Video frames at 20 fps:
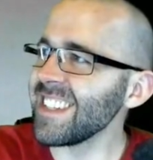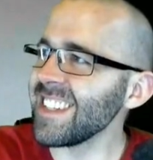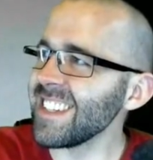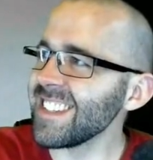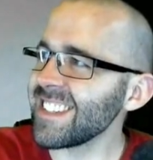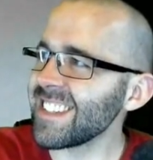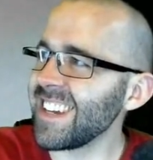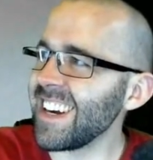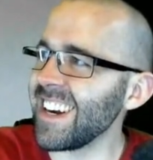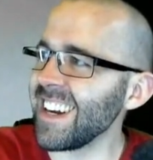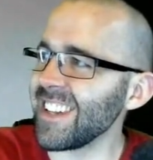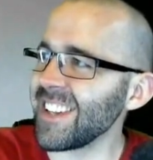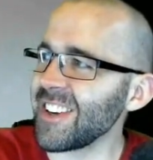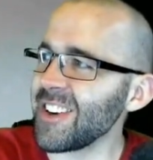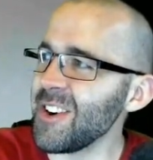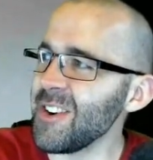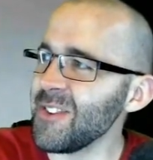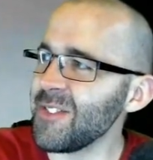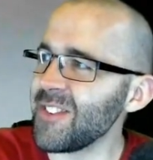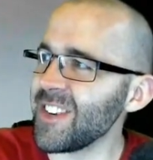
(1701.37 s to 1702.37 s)
of this guy, the
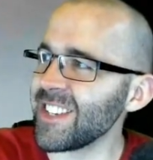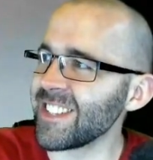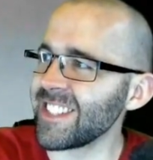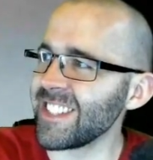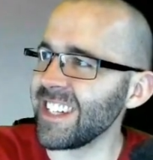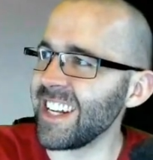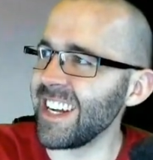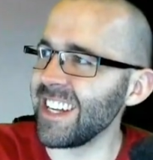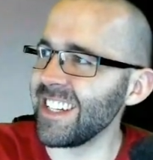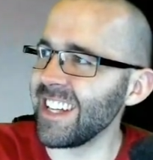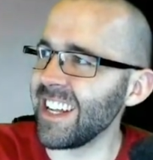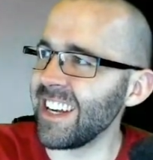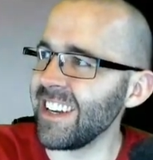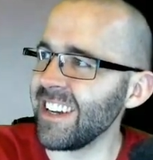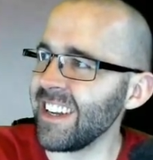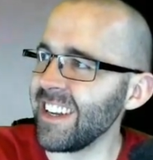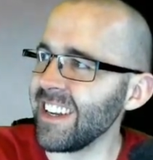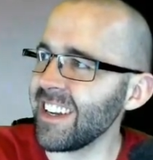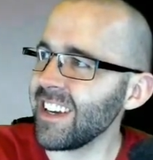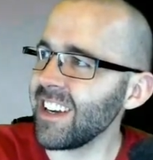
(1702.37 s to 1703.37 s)
cofunction
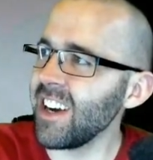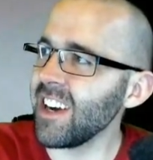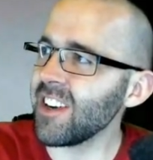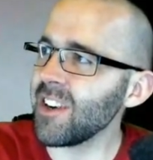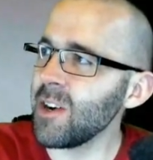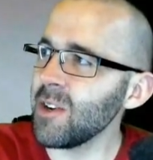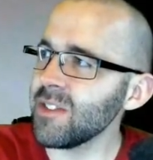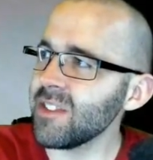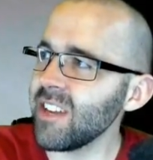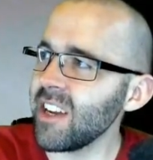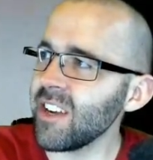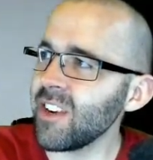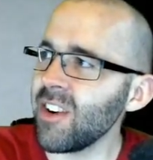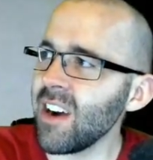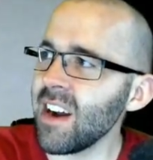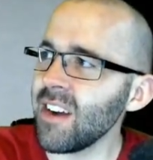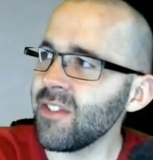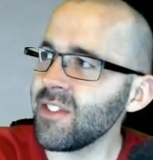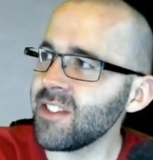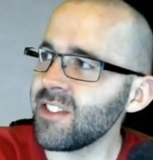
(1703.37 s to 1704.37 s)
identity. A cosine
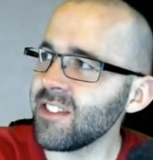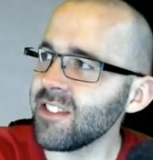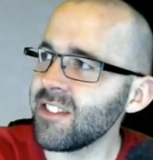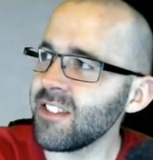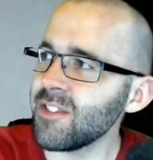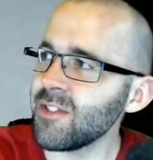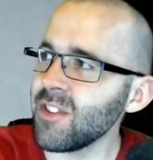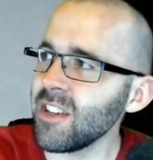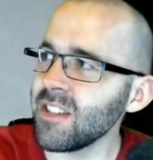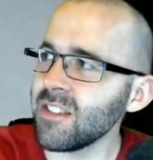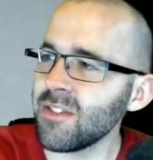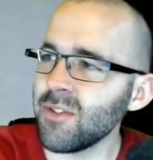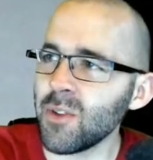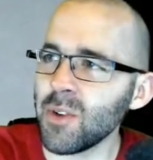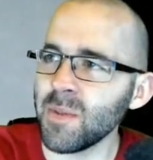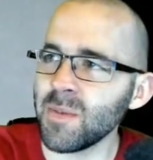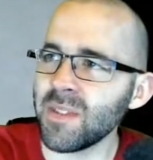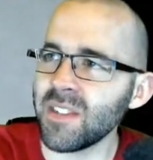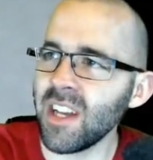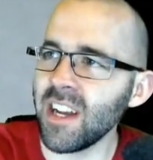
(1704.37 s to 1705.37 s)
graph is just a
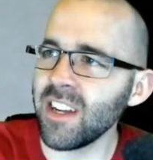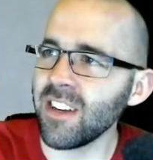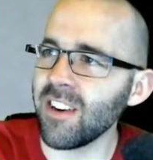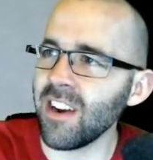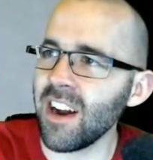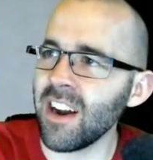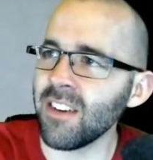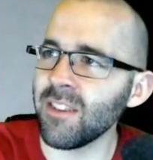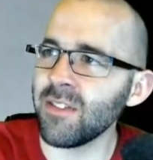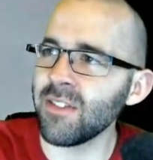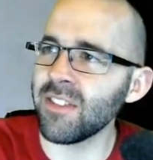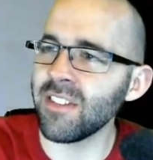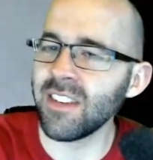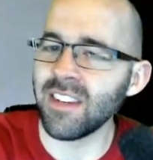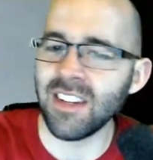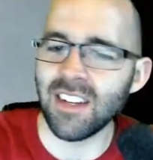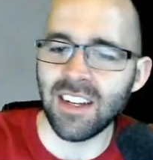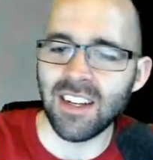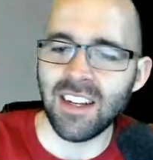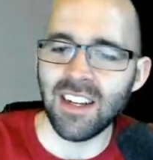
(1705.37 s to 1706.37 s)
transformed sine graph
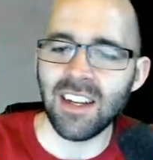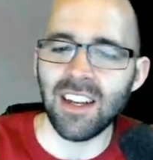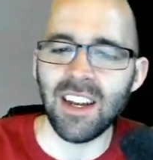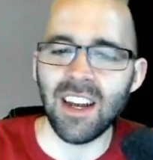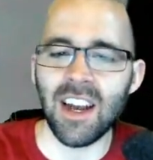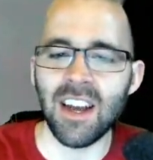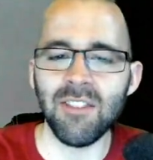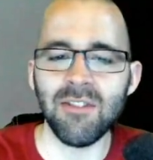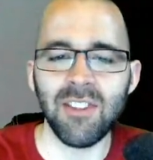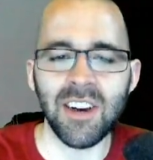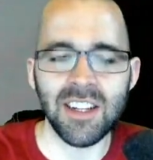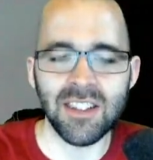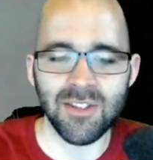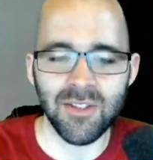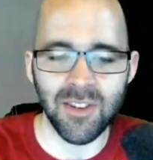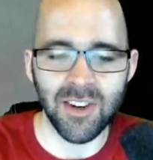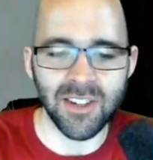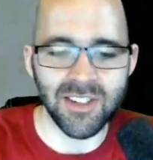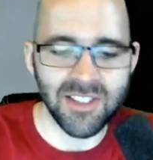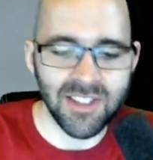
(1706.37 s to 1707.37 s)
and vice
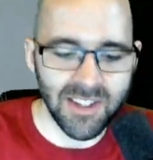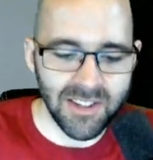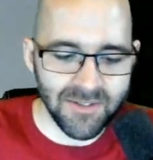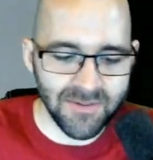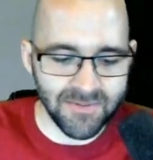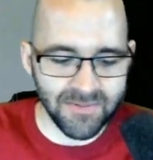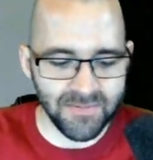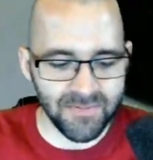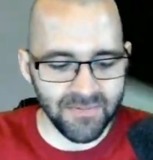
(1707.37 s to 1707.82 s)
versa.